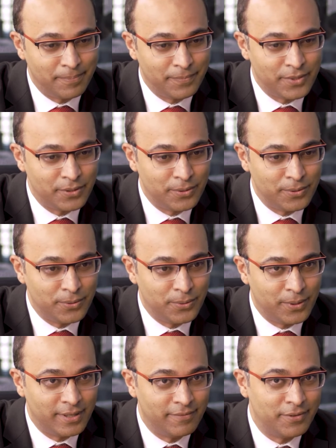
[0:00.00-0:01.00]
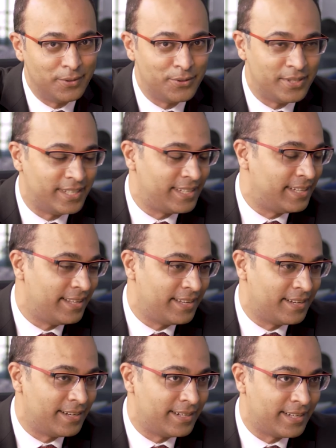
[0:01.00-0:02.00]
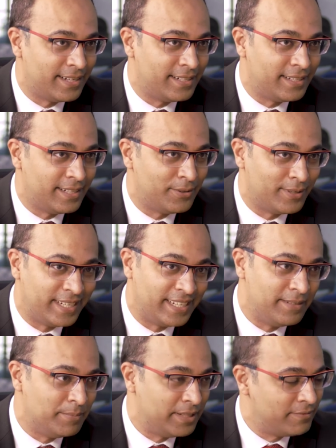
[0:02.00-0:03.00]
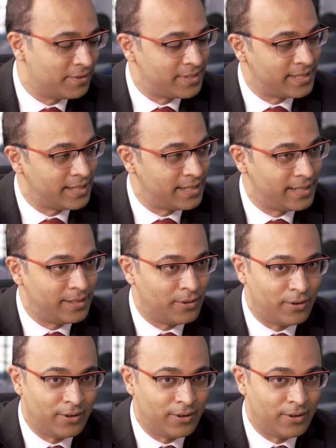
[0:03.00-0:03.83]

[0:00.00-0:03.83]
So unfortunately, they can't enter into an agreement for sale